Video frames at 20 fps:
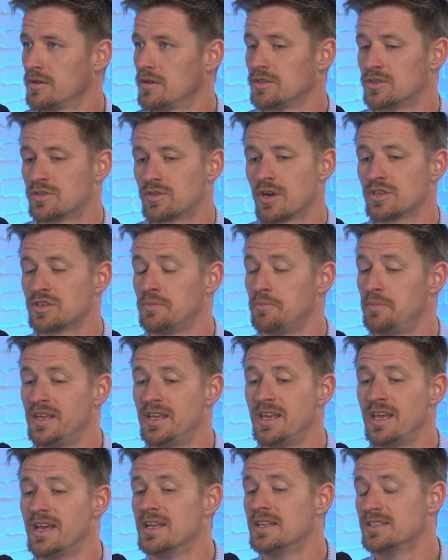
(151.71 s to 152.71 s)
construction
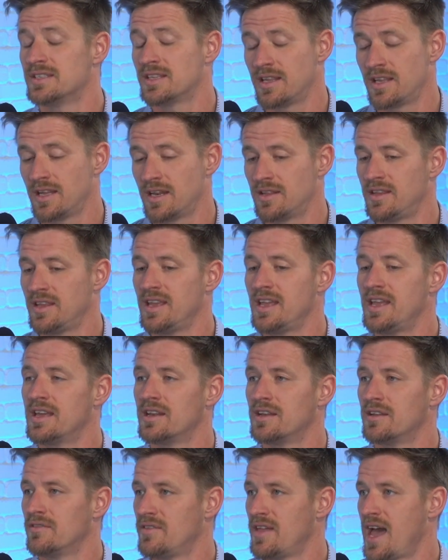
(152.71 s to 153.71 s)
begins, and then at the
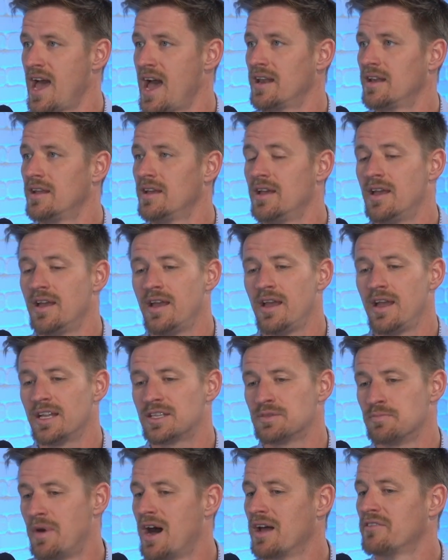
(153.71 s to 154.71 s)
end of that,
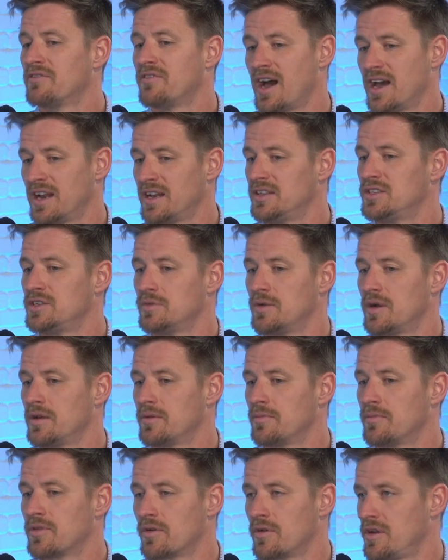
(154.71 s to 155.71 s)
it's modified into
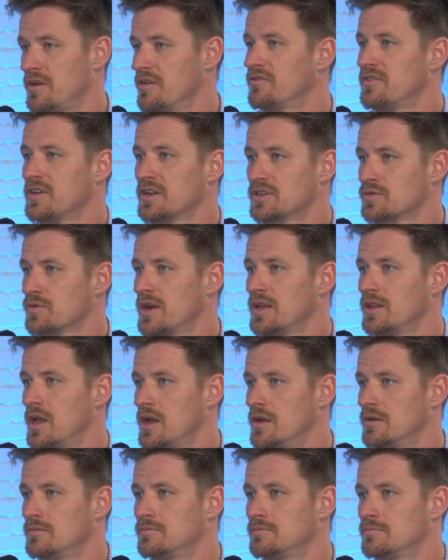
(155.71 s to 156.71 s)
a 30-year fixed rate
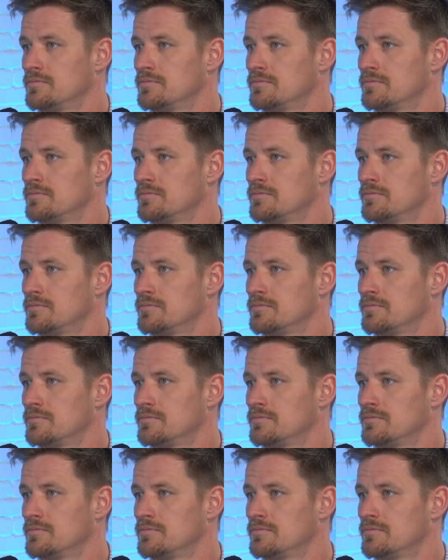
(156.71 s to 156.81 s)
loan.